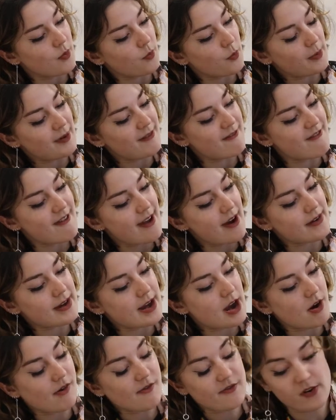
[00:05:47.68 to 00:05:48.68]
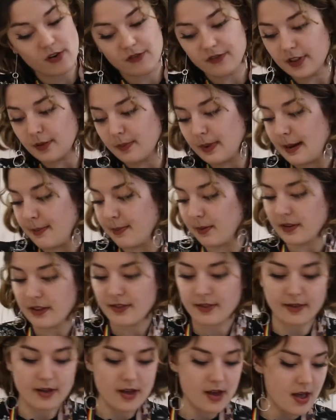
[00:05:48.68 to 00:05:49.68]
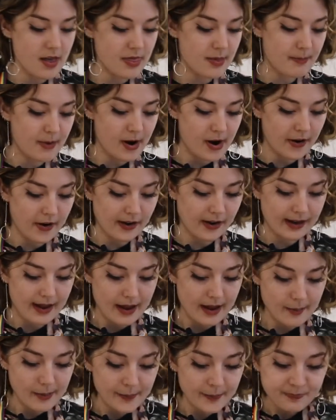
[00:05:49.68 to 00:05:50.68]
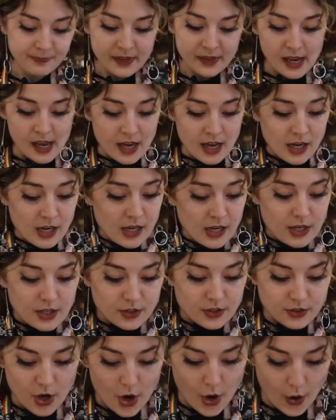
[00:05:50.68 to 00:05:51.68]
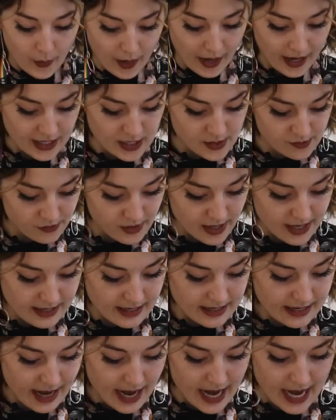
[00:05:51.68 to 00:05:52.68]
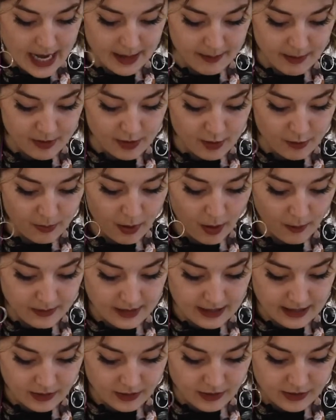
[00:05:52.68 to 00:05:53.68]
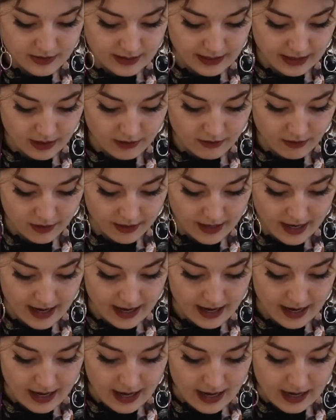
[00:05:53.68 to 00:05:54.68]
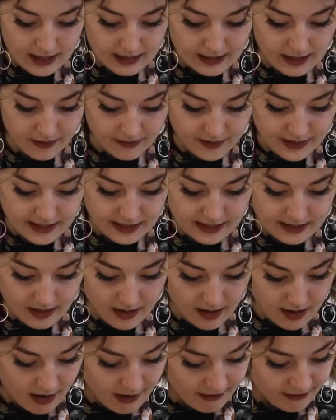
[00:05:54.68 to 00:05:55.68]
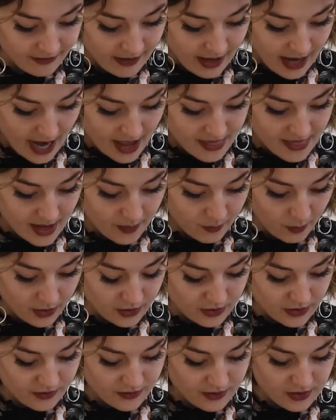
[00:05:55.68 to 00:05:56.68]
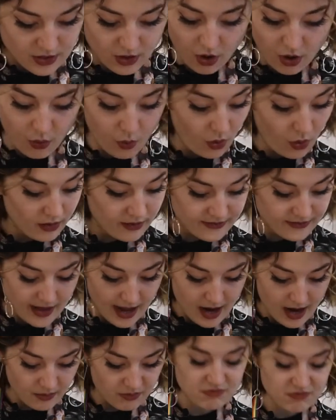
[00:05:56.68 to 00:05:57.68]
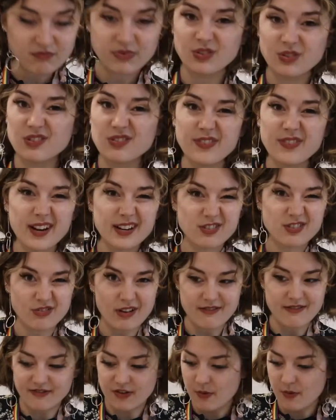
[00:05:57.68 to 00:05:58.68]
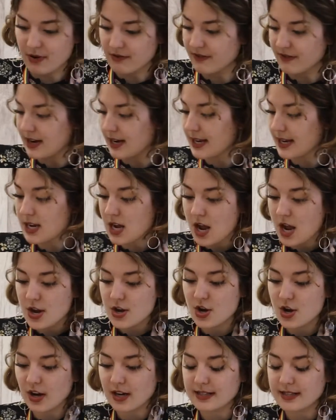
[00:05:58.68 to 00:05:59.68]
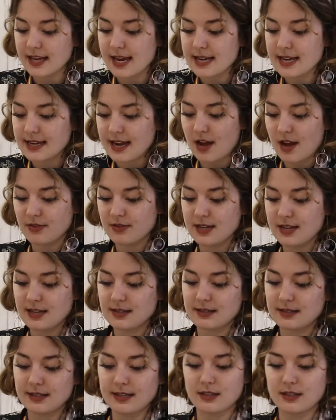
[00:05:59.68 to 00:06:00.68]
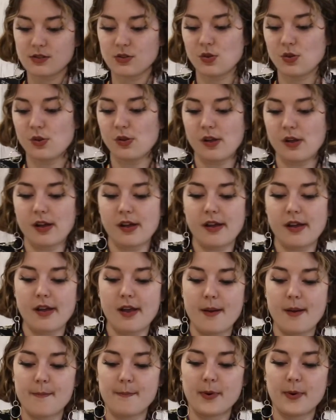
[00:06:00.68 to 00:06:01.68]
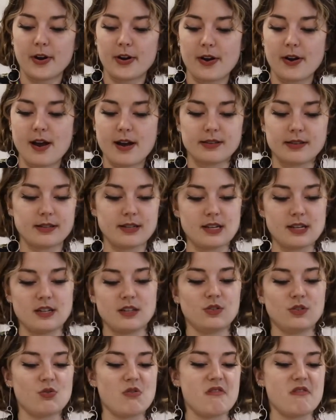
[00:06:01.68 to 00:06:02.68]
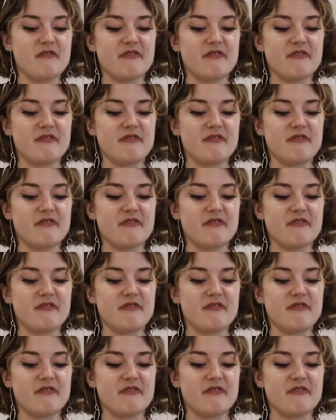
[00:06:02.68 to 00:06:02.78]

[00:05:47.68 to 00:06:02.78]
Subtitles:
will be very helpful for the people in the bio lab. So, you've written your name, you've popped your little sticker on it, lovely stuff. And then once you've got all of that, just fairly straightforward really, you're going to take out this little biohazard sort